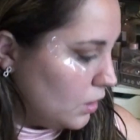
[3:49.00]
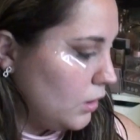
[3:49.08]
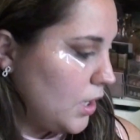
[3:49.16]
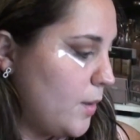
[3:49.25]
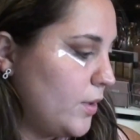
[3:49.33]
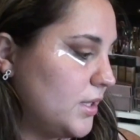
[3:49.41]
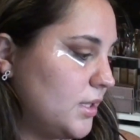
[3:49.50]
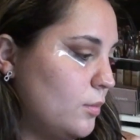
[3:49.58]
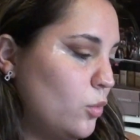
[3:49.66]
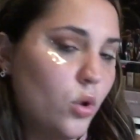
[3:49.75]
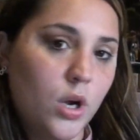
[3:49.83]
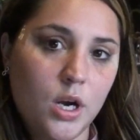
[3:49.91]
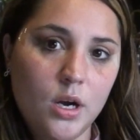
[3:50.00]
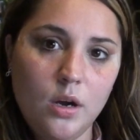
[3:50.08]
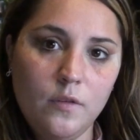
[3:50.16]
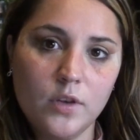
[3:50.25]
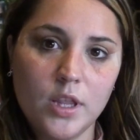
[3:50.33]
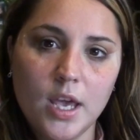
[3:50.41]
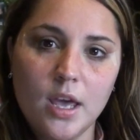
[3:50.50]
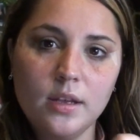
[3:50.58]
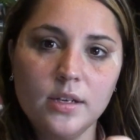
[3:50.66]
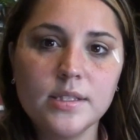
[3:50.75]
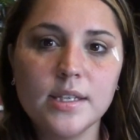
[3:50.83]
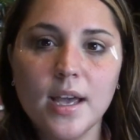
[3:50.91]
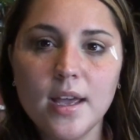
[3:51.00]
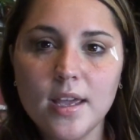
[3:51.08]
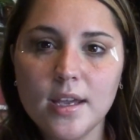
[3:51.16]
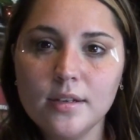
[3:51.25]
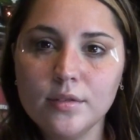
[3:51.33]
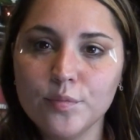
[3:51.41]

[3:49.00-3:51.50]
Grabbing some more for the other side.